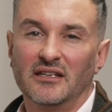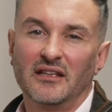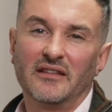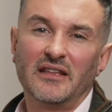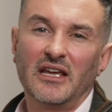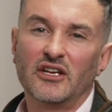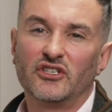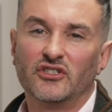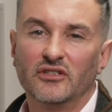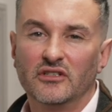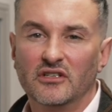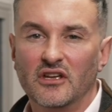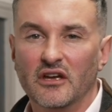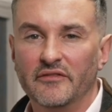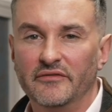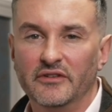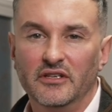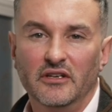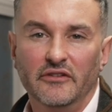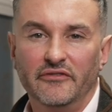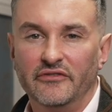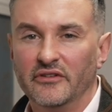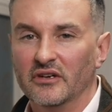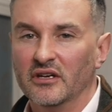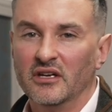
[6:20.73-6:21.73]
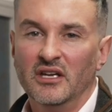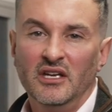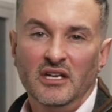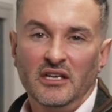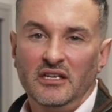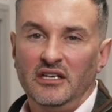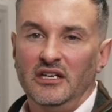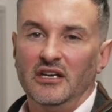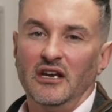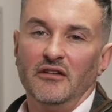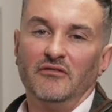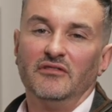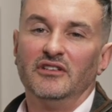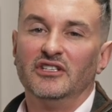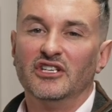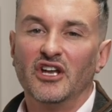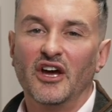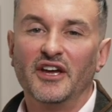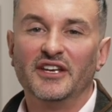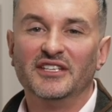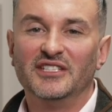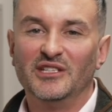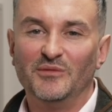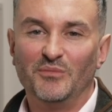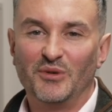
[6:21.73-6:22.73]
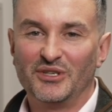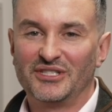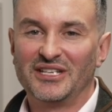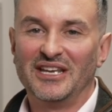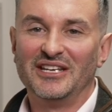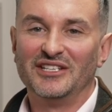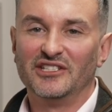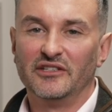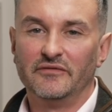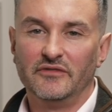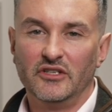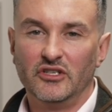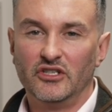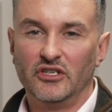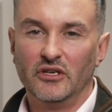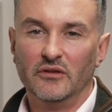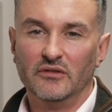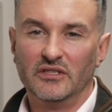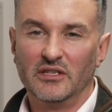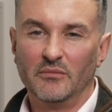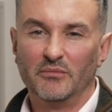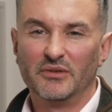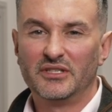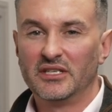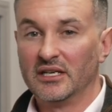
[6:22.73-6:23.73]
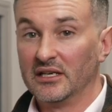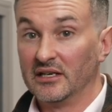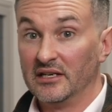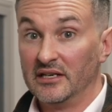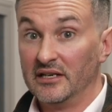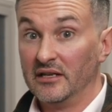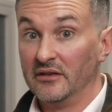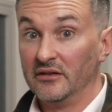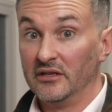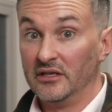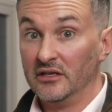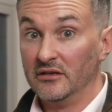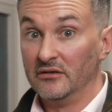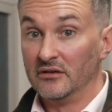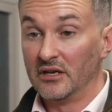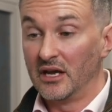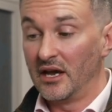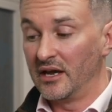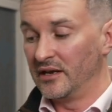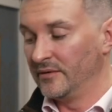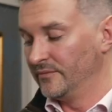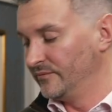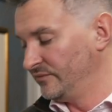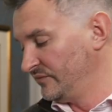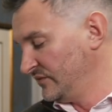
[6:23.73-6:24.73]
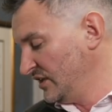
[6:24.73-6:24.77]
and that should cover you for 90% of your shooting, particularly in the UK.